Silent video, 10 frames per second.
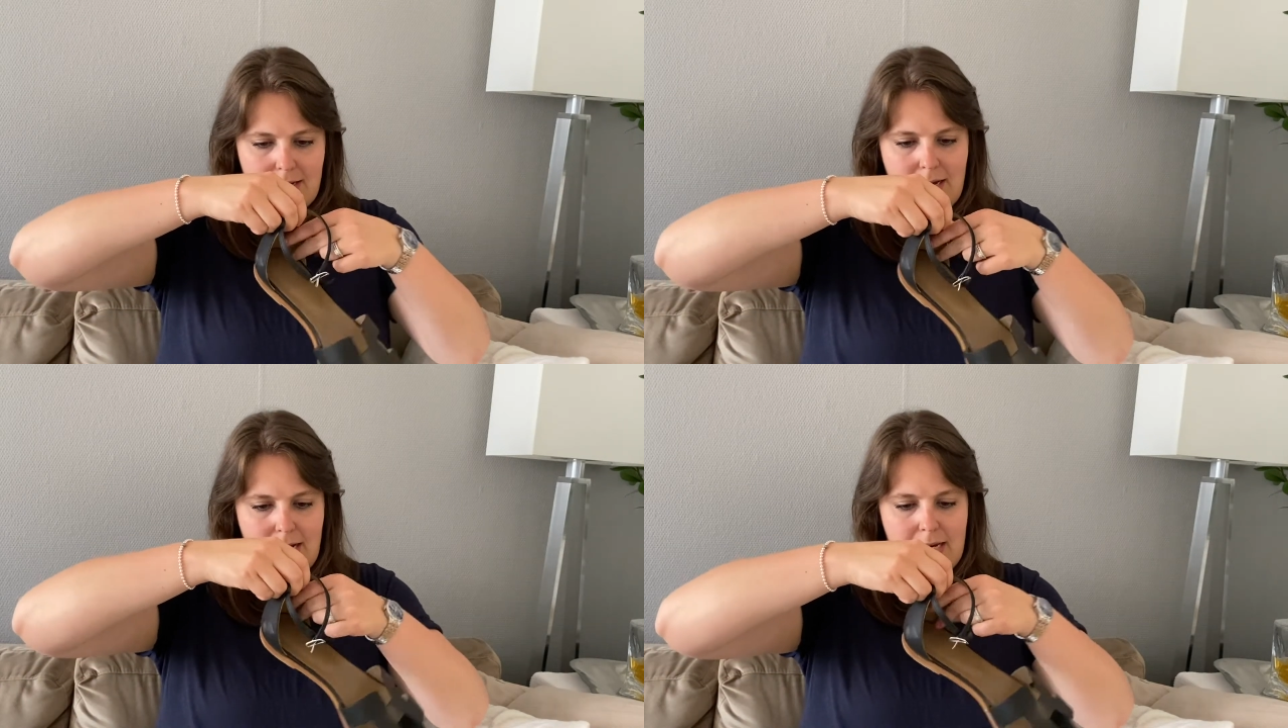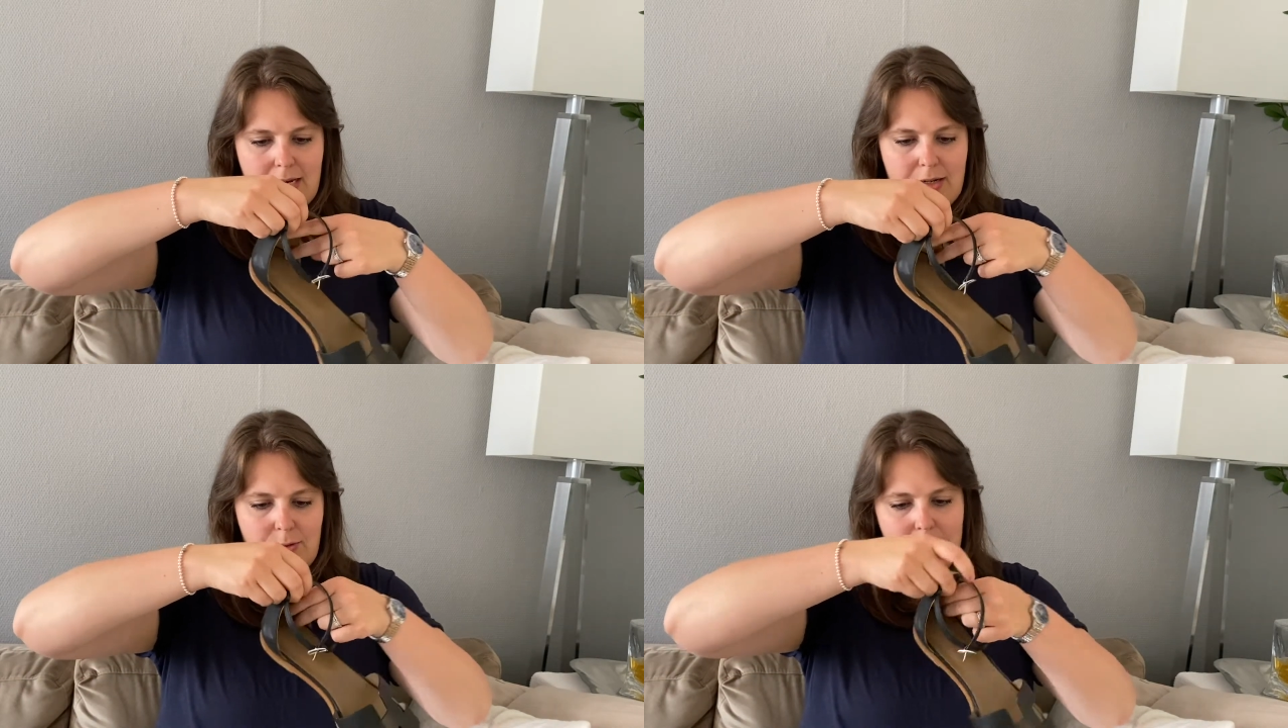I
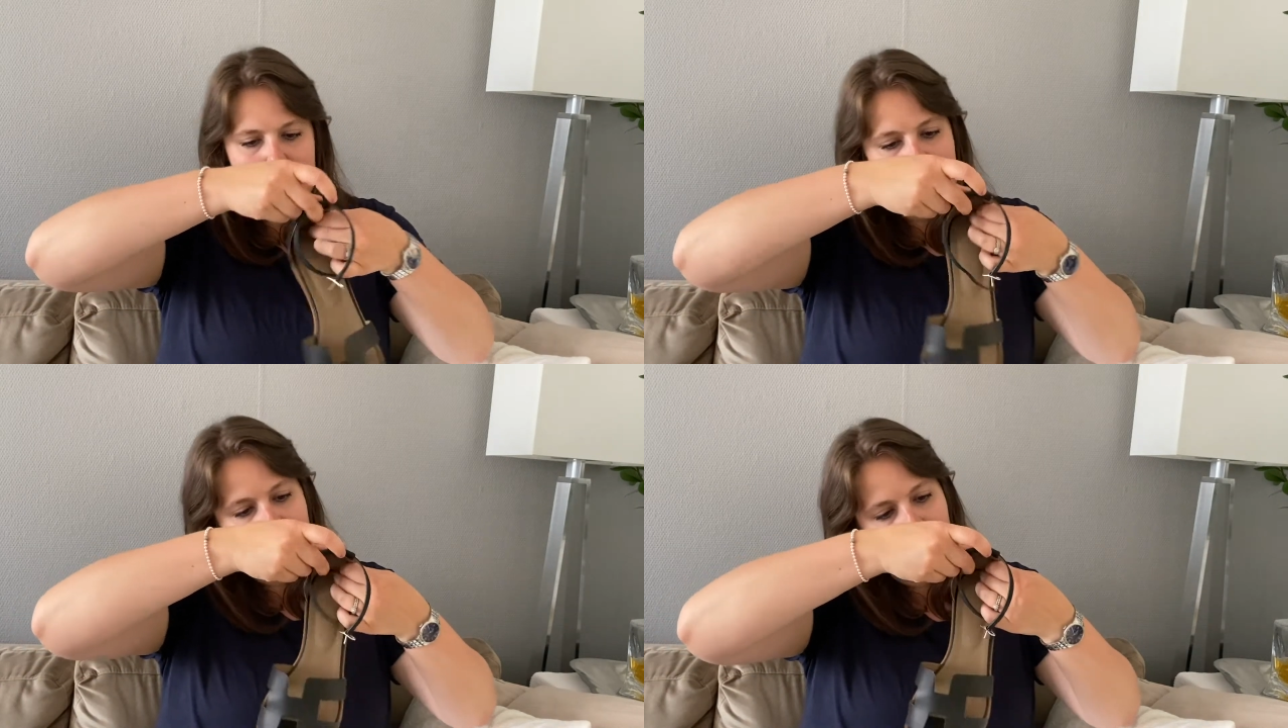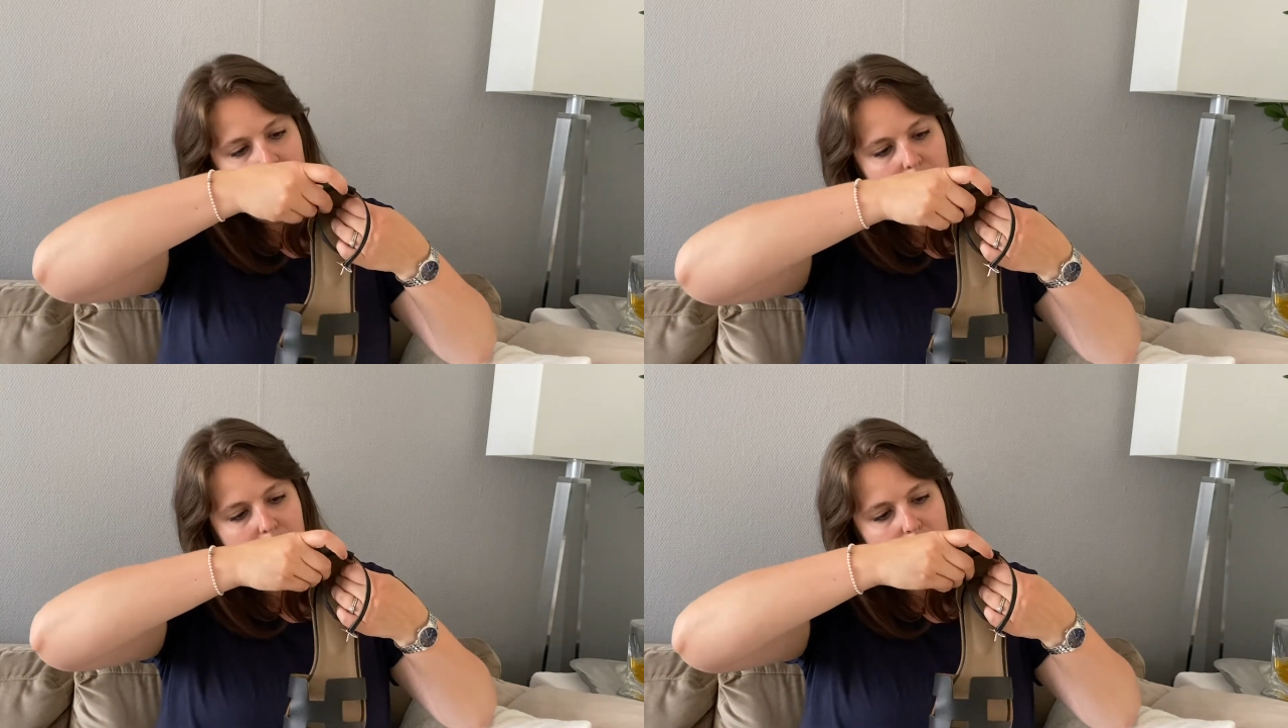didn't really
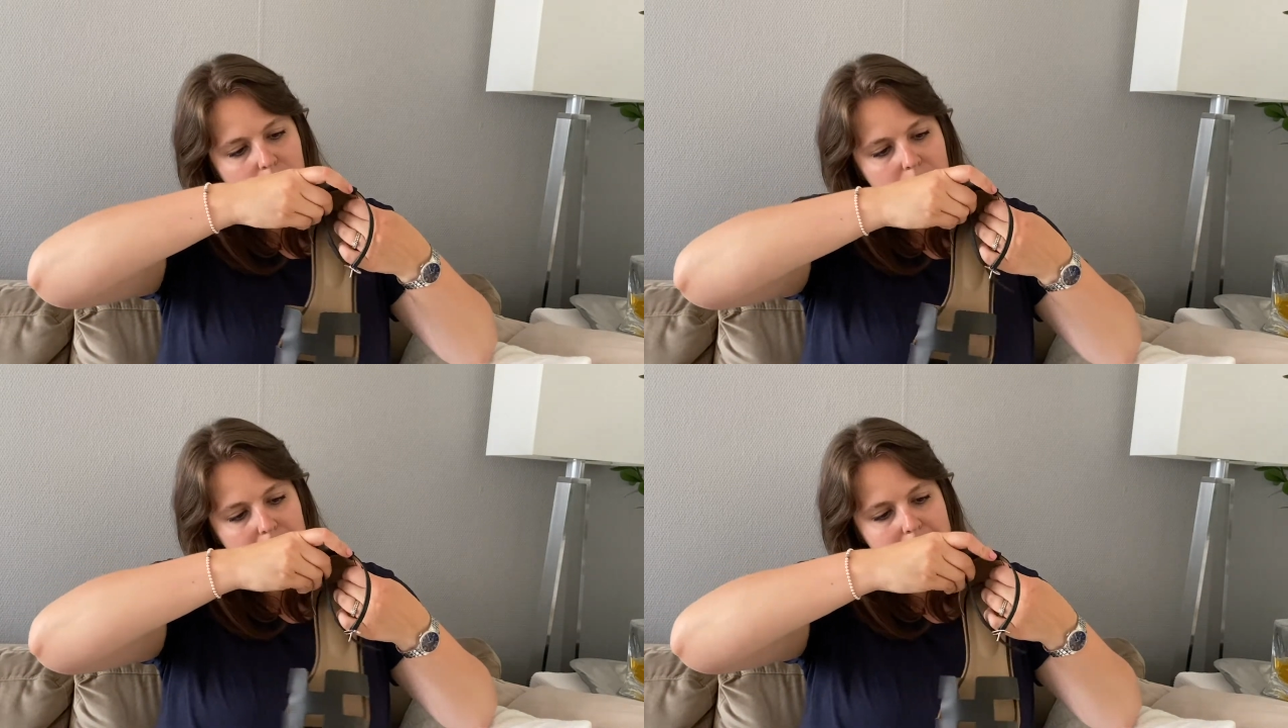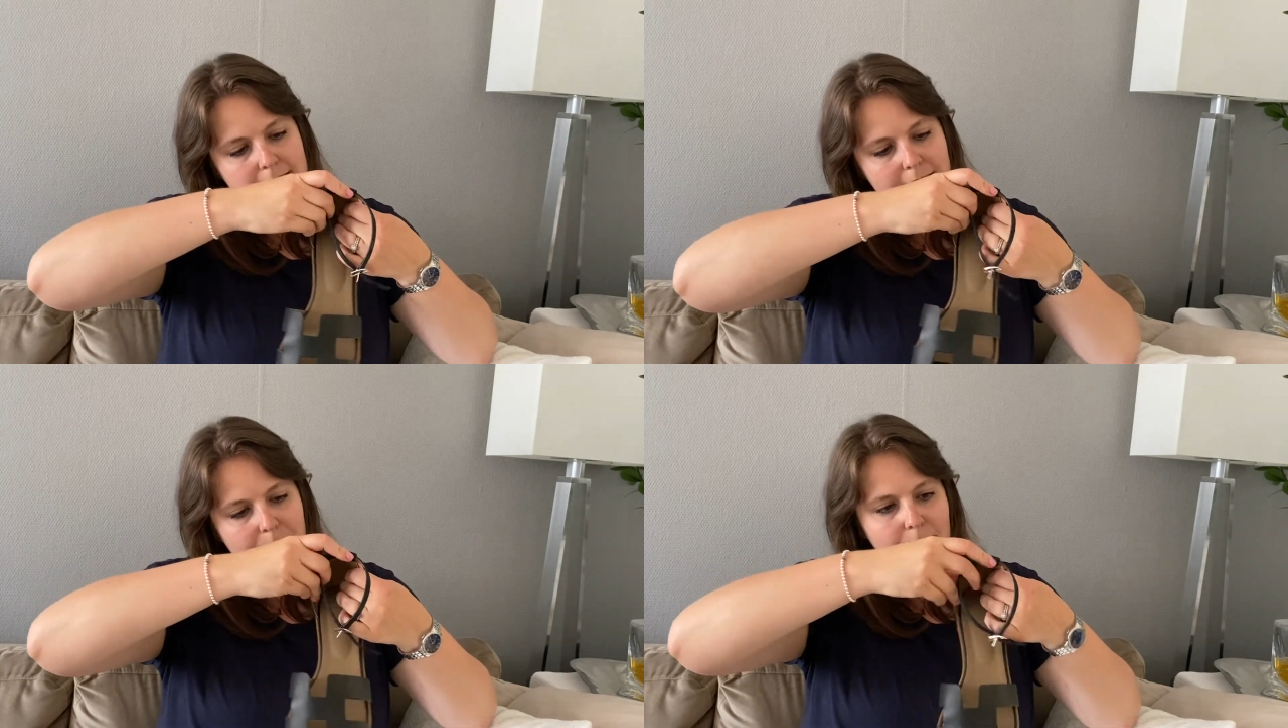clean them